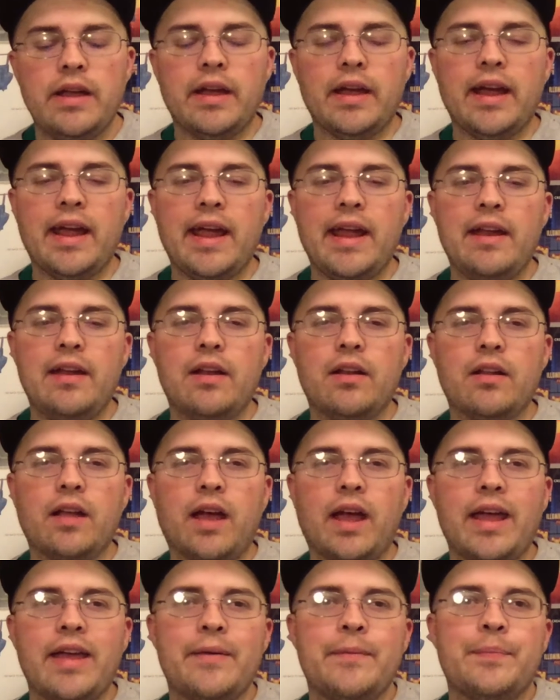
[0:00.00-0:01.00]
And
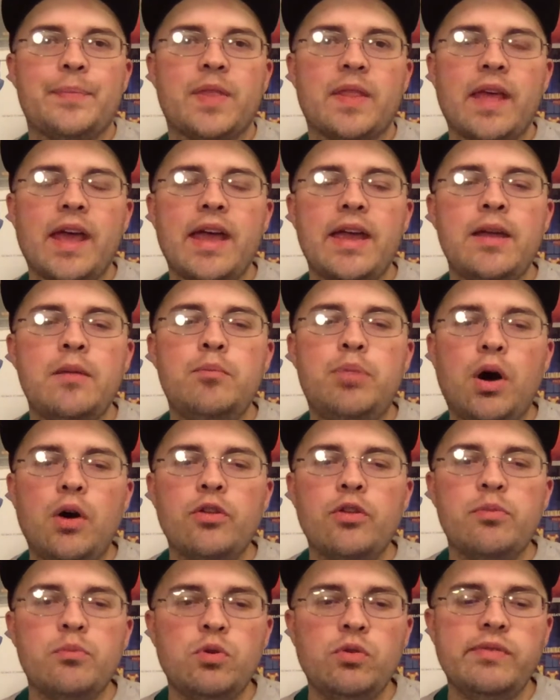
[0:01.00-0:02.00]
like that in
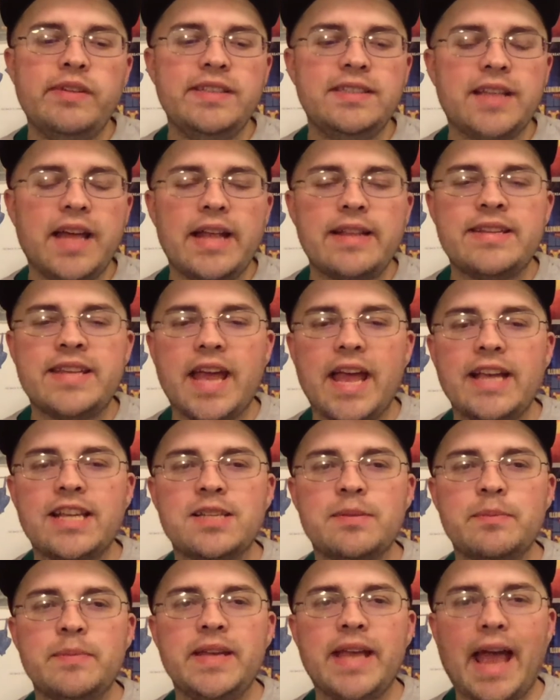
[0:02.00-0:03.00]
both movies that
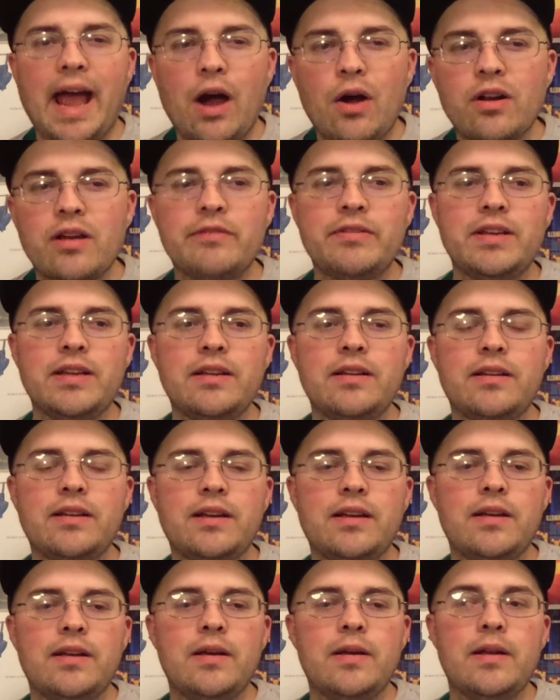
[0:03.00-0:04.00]
takes me out of it.
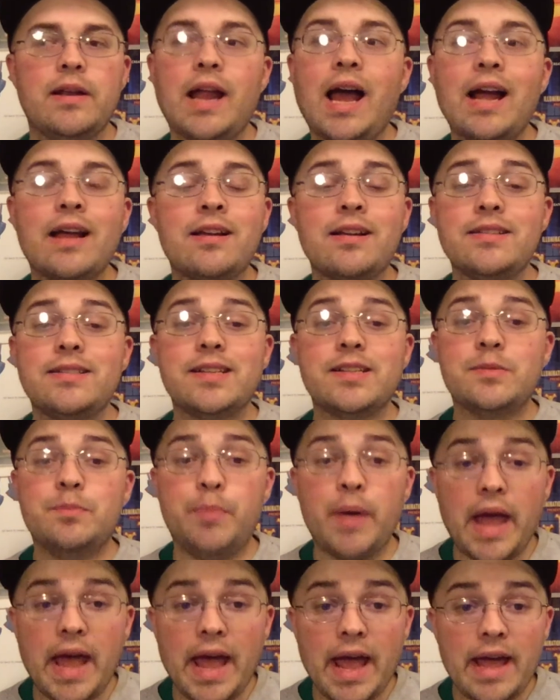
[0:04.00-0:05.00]
Not cuz it's
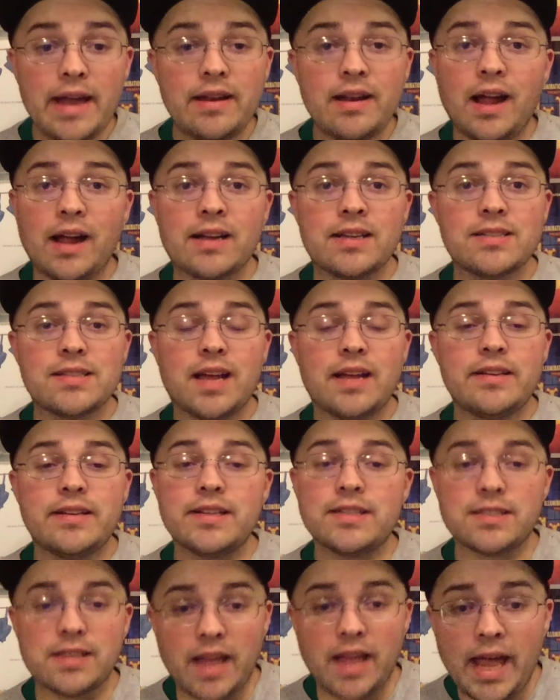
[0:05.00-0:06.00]
bad, not cuz I
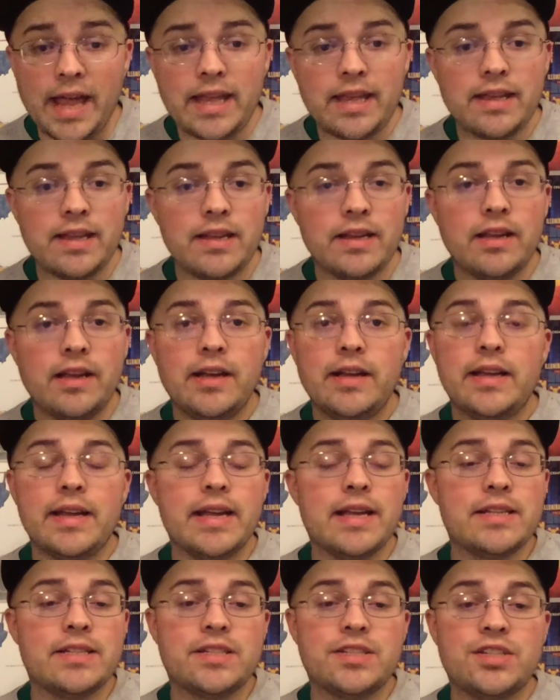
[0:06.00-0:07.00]
dislike it.
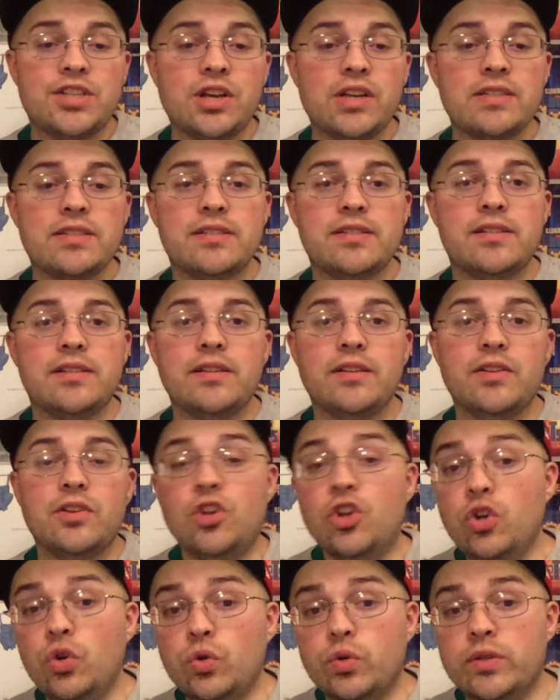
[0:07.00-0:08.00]
It's just
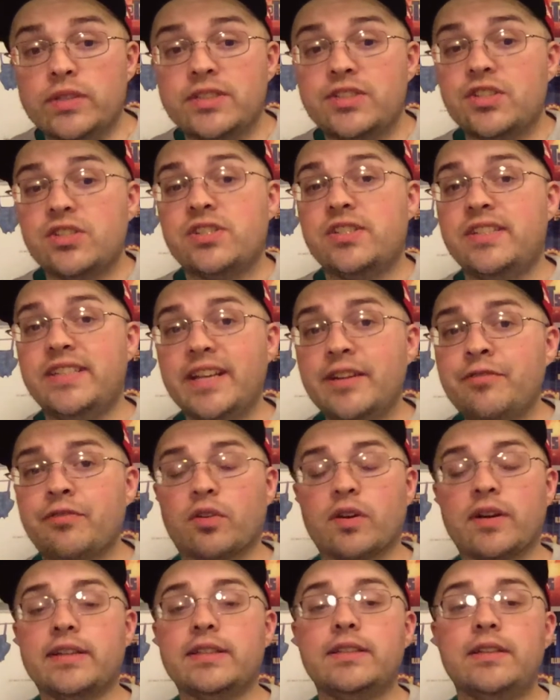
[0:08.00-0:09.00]
new. It's just
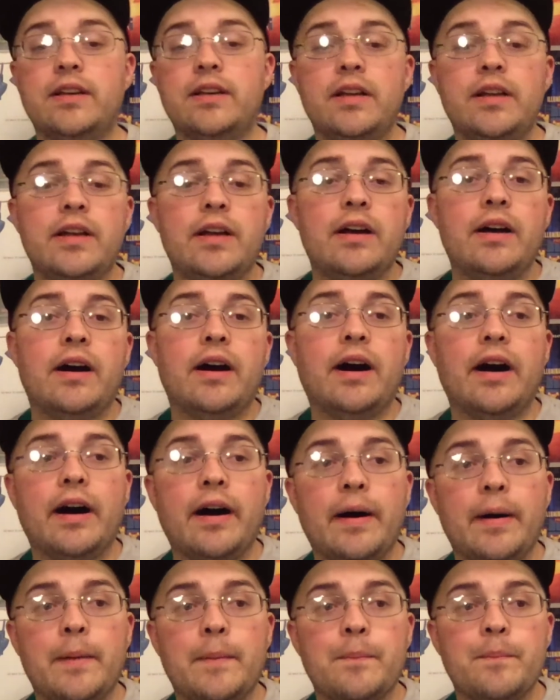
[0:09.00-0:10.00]
different.
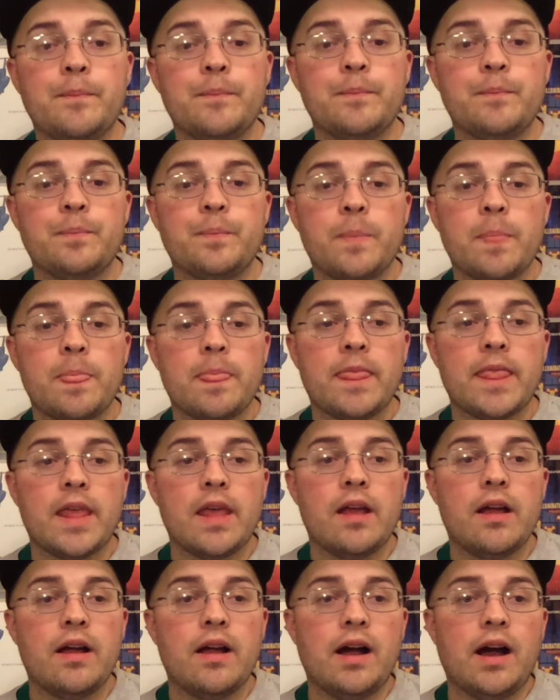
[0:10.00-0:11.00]
Um
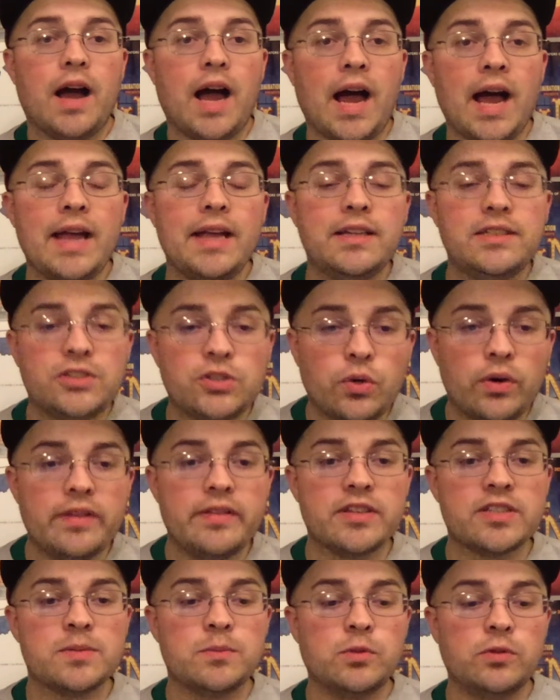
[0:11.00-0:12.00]
I enjoy
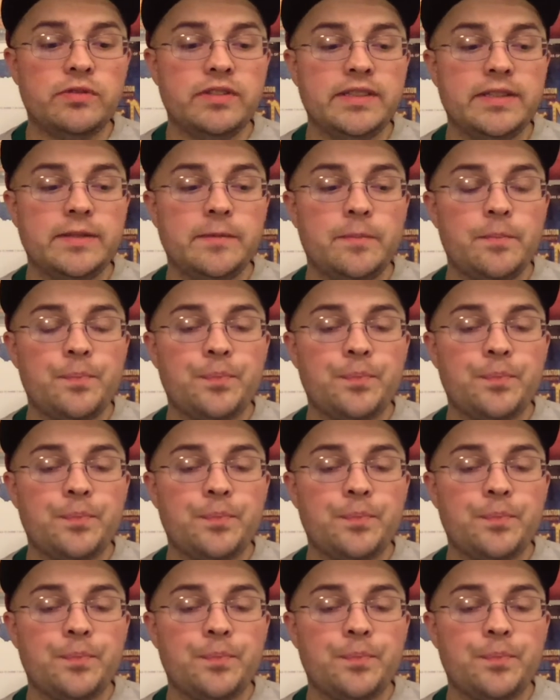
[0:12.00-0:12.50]
this movie.